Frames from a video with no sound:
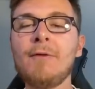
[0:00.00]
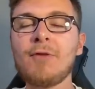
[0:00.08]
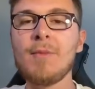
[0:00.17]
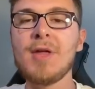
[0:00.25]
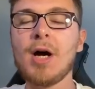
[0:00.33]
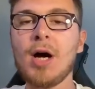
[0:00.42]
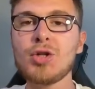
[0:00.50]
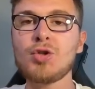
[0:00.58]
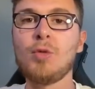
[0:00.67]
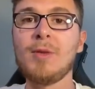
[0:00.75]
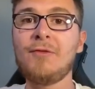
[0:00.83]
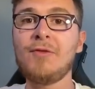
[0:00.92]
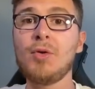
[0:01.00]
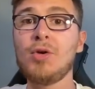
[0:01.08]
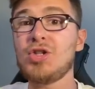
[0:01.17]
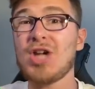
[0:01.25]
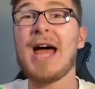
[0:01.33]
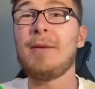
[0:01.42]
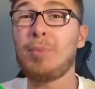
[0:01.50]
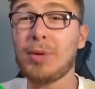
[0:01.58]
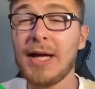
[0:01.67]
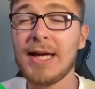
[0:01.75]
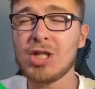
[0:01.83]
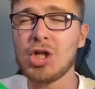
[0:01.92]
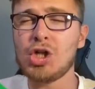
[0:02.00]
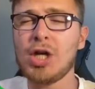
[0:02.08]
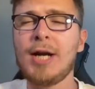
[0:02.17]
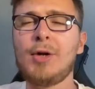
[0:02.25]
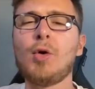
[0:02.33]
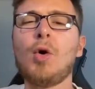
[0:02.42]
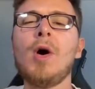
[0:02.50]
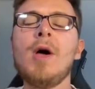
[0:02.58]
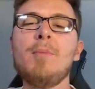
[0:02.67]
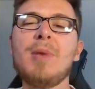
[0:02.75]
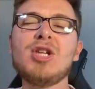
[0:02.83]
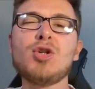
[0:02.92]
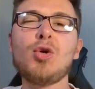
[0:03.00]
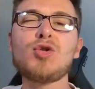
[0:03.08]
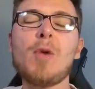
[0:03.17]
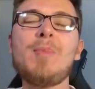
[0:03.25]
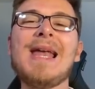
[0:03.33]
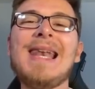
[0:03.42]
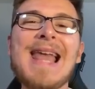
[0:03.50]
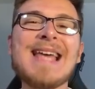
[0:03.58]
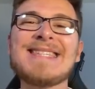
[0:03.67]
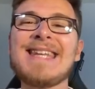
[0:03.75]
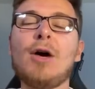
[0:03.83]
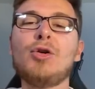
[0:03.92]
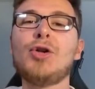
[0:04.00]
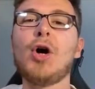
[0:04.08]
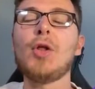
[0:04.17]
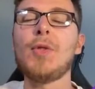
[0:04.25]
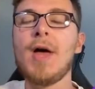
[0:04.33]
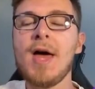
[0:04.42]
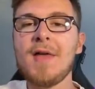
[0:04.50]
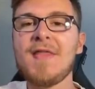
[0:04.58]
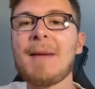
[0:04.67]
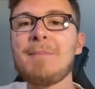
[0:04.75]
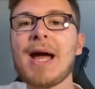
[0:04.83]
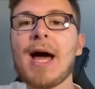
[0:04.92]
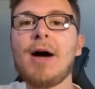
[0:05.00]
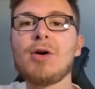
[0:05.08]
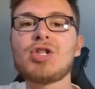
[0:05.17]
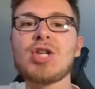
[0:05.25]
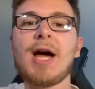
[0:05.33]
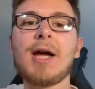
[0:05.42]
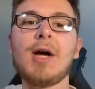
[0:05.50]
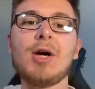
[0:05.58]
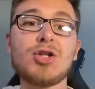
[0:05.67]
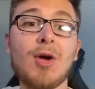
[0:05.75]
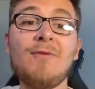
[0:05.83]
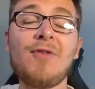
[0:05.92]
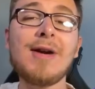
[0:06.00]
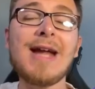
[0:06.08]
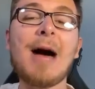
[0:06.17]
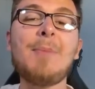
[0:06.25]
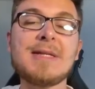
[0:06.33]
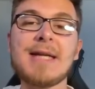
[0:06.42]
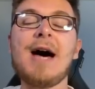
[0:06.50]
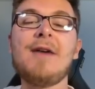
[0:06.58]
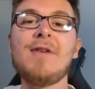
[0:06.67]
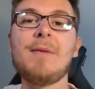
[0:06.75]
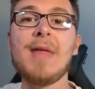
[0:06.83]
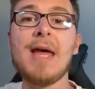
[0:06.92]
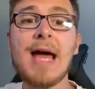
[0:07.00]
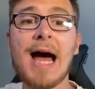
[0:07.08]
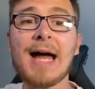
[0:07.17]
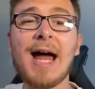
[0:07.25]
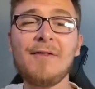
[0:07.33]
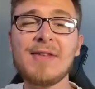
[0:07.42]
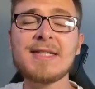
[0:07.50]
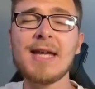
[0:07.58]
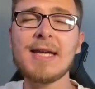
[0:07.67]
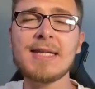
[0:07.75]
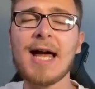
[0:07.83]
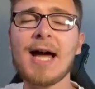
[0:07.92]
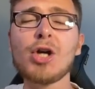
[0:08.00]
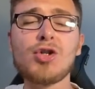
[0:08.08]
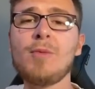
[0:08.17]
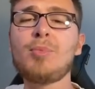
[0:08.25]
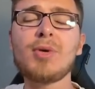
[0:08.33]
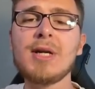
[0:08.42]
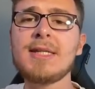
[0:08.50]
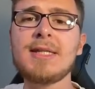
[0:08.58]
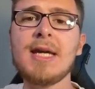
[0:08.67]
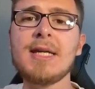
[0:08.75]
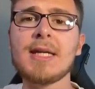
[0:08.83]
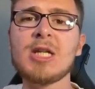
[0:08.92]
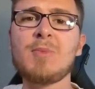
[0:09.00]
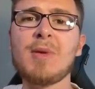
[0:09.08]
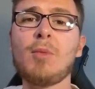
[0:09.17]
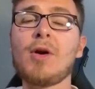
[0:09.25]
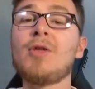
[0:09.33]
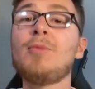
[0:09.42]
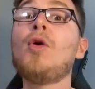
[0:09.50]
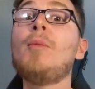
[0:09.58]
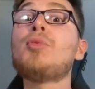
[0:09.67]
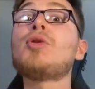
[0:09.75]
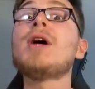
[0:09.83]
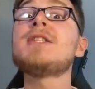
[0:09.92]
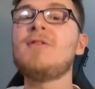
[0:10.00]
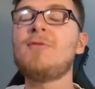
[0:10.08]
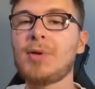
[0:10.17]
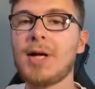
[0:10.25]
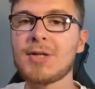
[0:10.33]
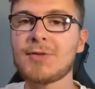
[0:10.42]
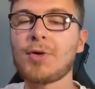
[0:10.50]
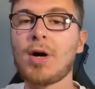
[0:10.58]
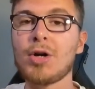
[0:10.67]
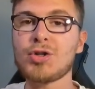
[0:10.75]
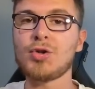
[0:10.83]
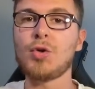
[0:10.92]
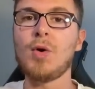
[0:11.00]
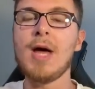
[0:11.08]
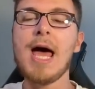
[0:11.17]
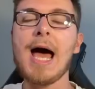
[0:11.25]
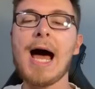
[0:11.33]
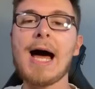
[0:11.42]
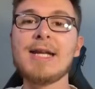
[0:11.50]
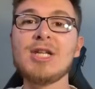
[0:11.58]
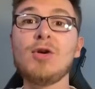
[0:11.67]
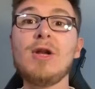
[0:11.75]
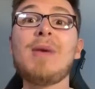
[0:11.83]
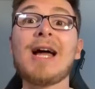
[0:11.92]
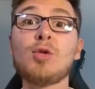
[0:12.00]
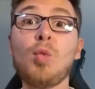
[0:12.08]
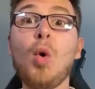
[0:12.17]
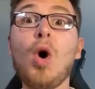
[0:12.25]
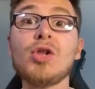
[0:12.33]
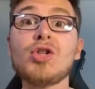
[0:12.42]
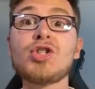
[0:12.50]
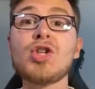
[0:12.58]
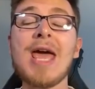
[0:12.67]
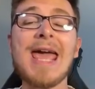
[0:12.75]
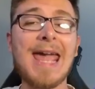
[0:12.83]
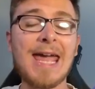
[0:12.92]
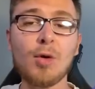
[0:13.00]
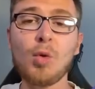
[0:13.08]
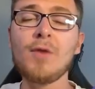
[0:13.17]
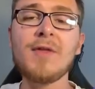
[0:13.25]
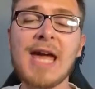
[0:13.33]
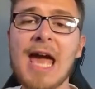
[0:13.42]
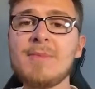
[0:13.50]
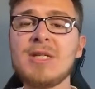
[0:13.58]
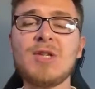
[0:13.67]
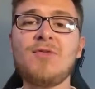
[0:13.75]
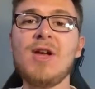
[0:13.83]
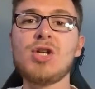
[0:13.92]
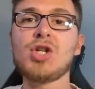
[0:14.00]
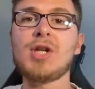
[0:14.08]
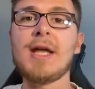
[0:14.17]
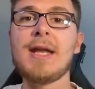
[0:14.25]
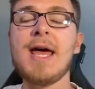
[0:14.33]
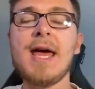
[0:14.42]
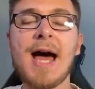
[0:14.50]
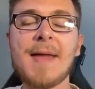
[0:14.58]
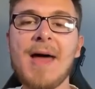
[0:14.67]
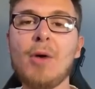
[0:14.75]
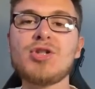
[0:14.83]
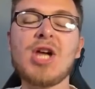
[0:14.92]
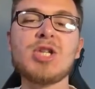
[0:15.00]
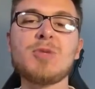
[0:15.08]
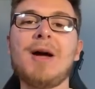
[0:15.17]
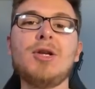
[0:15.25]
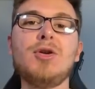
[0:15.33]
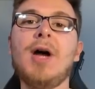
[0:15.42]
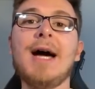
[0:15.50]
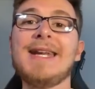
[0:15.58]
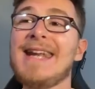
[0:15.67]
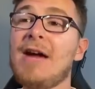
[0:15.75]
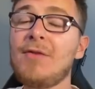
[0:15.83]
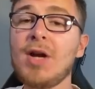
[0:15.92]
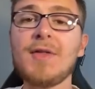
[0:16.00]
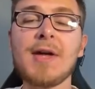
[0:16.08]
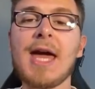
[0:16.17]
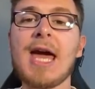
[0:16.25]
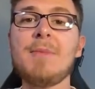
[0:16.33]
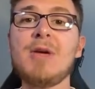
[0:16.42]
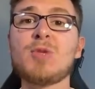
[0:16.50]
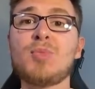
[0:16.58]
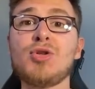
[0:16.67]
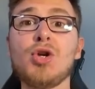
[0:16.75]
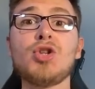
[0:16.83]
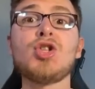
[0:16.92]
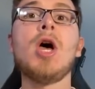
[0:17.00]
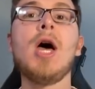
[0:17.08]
from the Arsenal midfielders and players in general, but he's also a bit less nailed on than Bukayo Saka. So I'm very happy to have him, and I have to say Saka during pre-season has been one of the more impressive players for Arsenal, and he's only blanked once in all of the games he's featured in, and that was against Man United. In every other game, he has produced